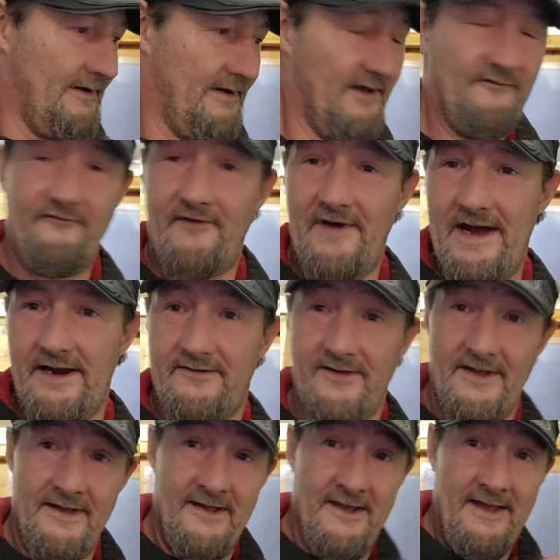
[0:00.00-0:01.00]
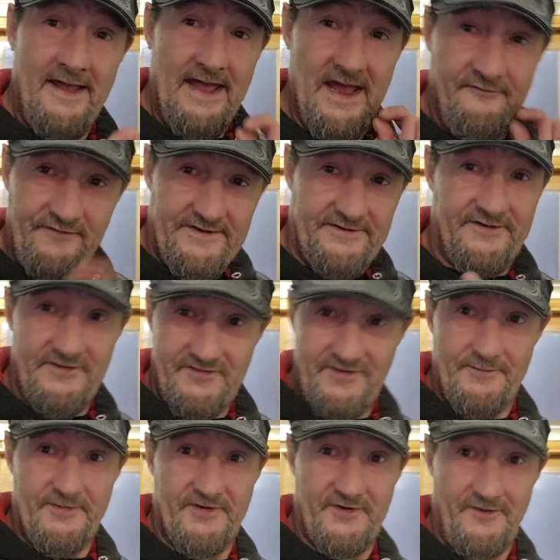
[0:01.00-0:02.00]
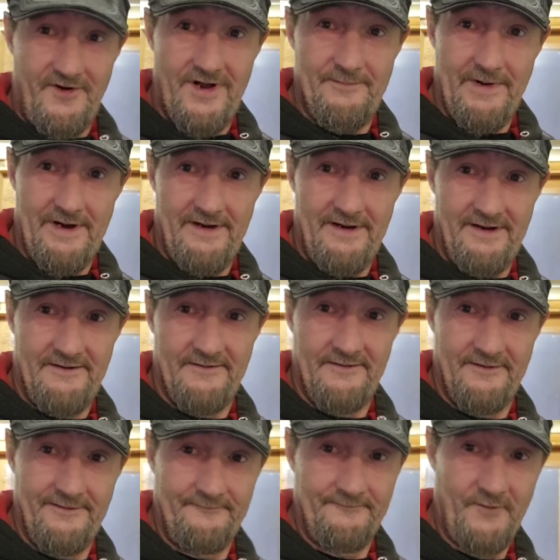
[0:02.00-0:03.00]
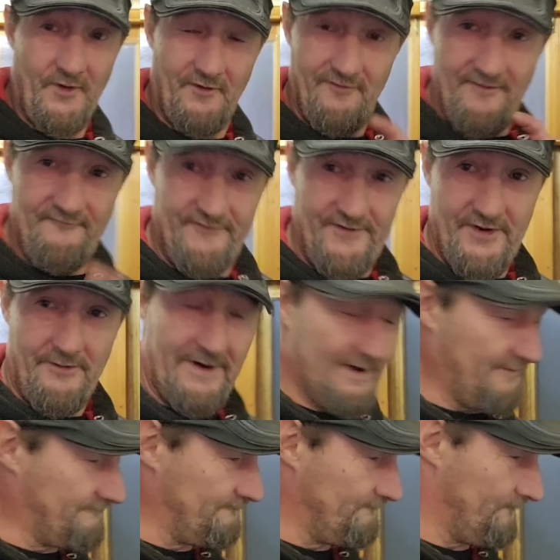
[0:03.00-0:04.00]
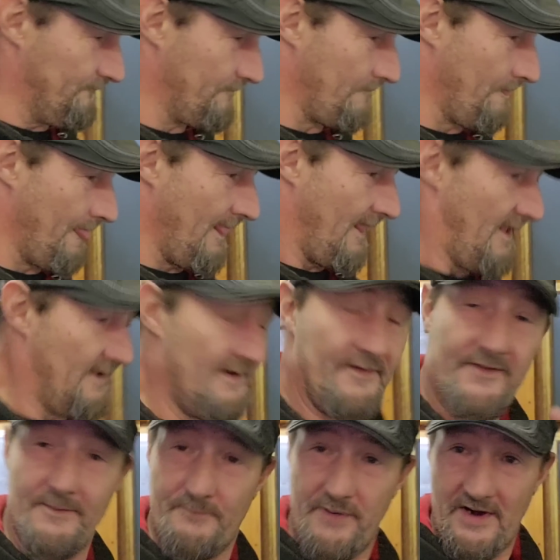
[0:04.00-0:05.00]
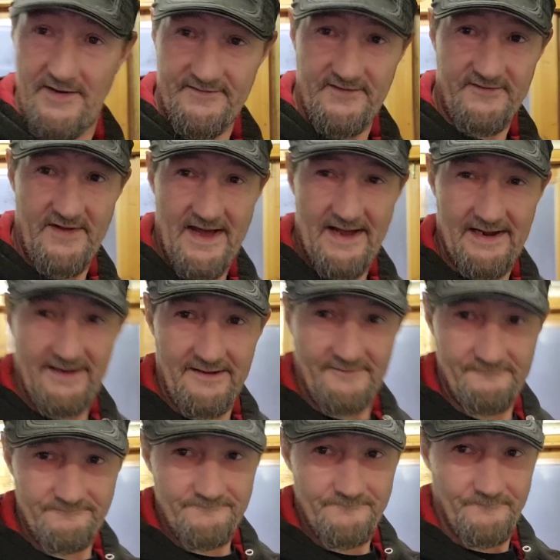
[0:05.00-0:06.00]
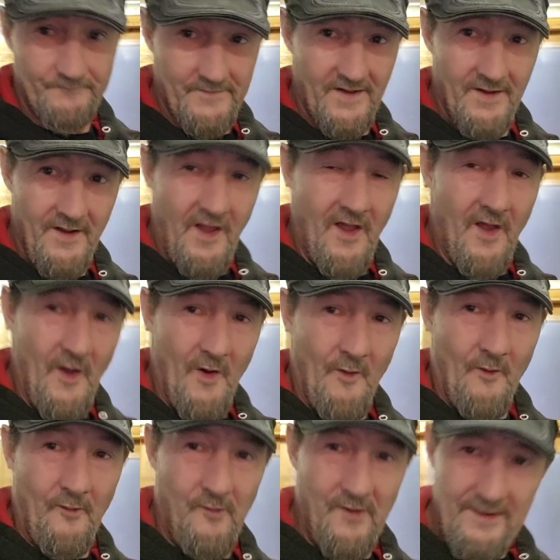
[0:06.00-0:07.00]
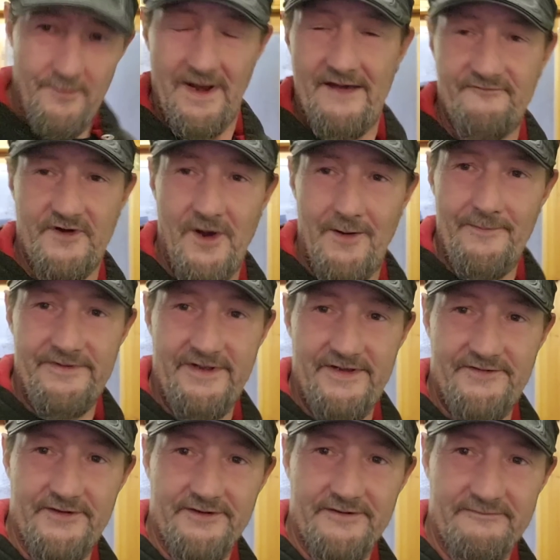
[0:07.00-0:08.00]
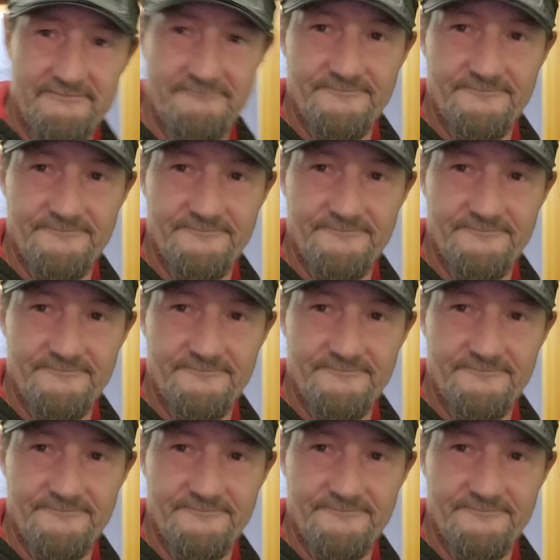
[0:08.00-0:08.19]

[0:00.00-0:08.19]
In fact, if it's a subscriber or a viewer that buys the tank, we will have a competition.